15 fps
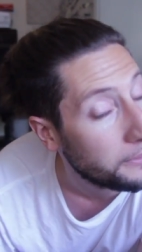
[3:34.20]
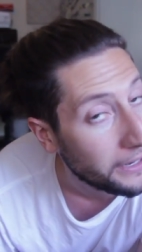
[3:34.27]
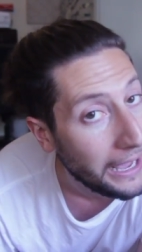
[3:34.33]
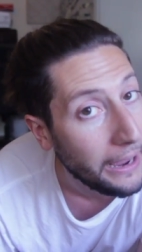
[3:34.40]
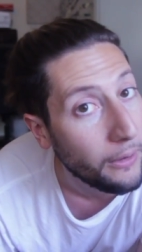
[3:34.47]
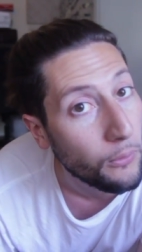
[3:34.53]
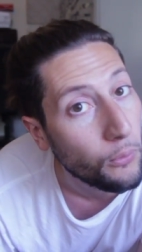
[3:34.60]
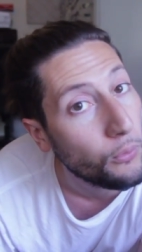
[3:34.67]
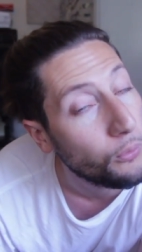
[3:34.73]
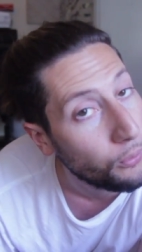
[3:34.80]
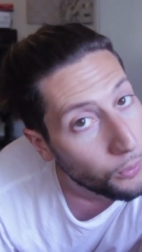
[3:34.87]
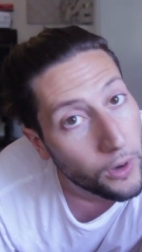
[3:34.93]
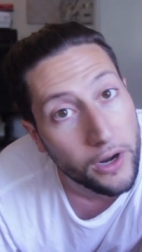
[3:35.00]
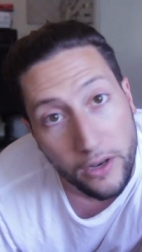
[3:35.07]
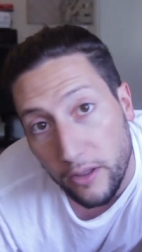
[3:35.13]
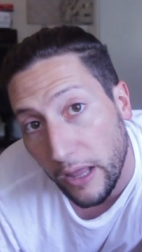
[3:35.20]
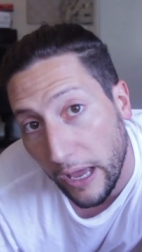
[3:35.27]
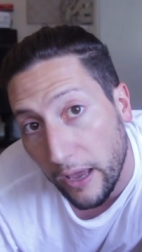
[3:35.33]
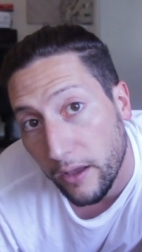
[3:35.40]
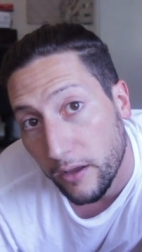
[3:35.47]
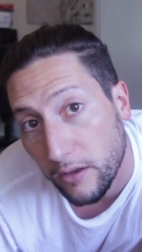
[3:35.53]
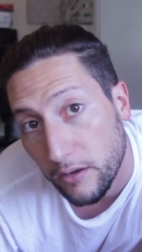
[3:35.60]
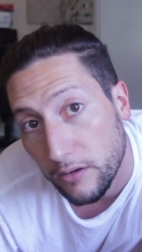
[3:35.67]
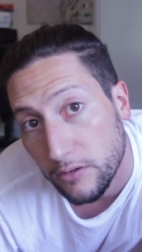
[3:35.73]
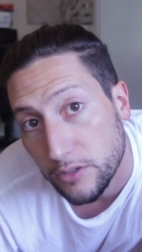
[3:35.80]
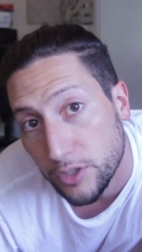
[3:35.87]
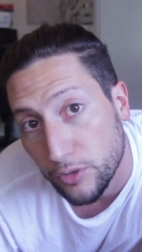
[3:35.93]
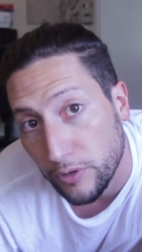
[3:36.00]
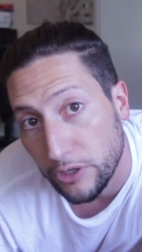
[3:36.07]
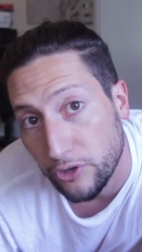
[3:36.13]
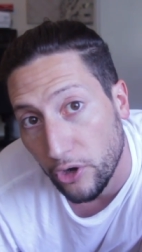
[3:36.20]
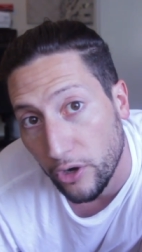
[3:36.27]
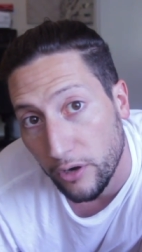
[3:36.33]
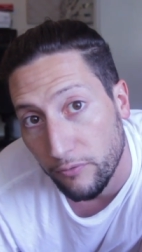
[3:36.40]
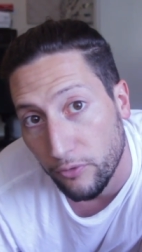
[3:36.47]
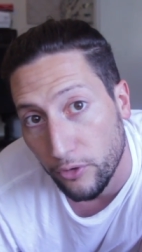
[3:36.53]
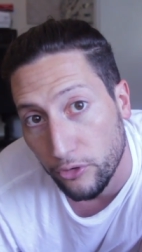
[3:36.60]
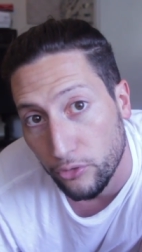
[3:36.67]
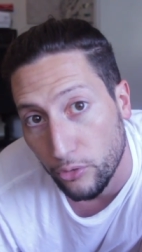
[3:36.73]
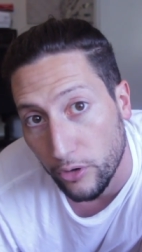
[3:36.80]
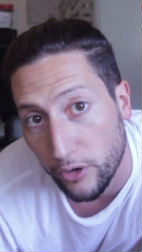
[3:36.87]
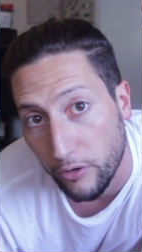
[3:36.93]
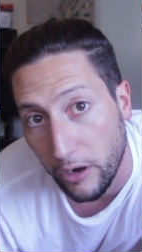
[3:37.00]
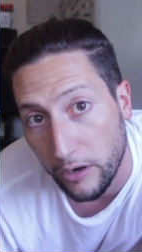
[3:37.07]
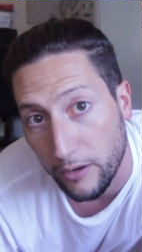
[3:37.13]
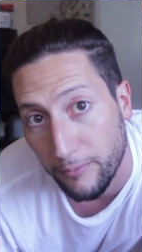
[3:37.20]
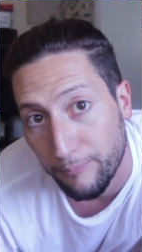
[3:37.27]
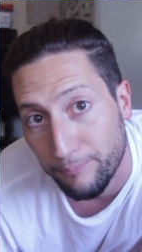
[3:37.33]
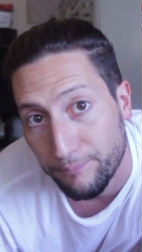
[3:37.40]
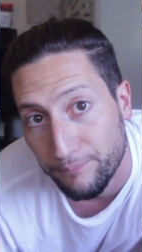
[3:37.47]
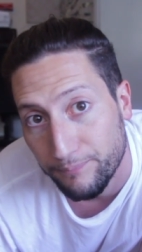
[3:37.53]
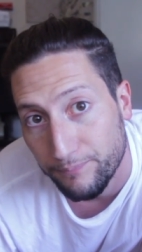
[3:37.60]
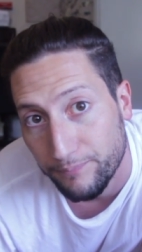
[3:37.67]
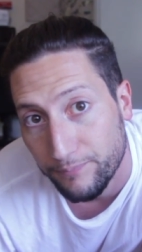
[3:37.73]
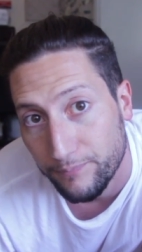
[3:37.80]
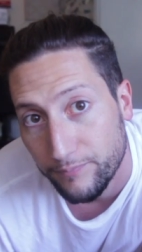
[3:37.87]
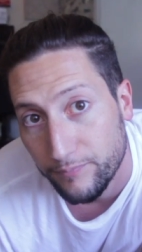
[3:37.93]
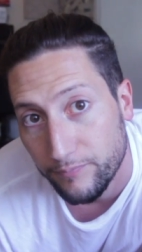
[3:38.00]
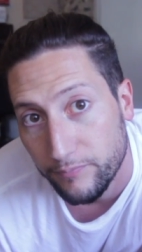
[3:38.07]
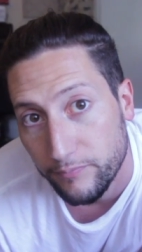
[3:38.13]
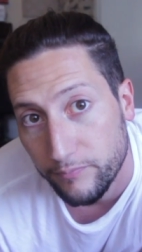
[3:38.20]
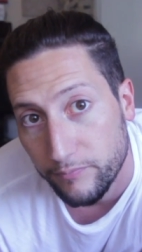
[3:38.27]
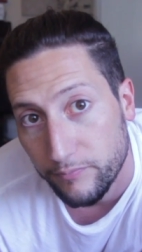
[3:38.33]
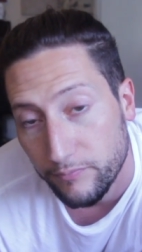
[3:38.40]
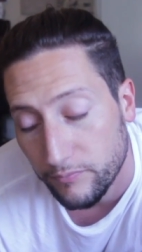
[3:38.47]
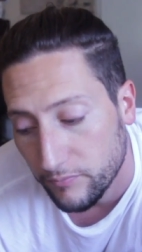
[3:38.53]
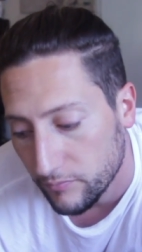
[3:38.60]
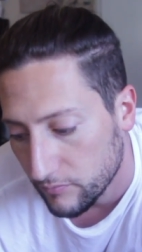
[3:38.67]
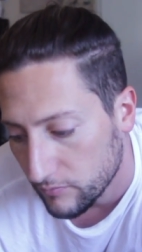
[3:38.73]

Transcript: but I would like to return it for store credit. Oh no, well there goes the